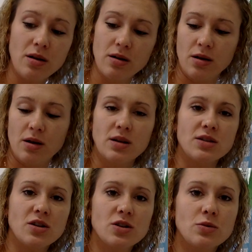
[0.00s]

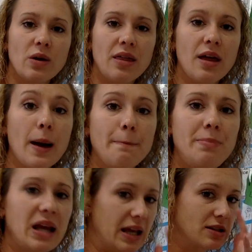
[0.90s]
Baseball starts
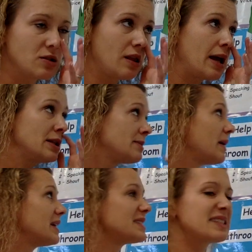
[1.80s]
with a B.
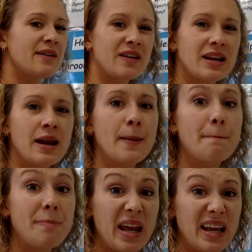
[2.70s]
So let's make
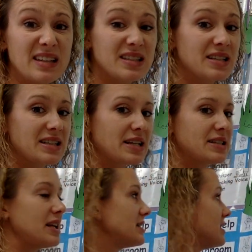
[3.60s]
7
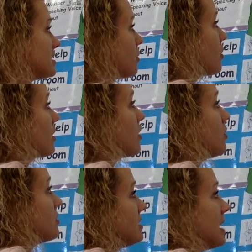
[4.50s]
B's because that's easy.
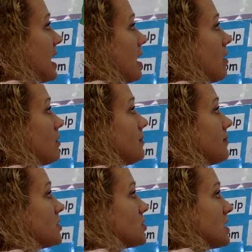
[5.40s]
So we're going to go
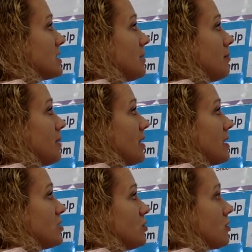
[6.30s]
down,
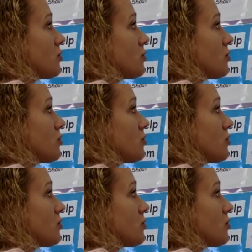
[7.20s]
trace up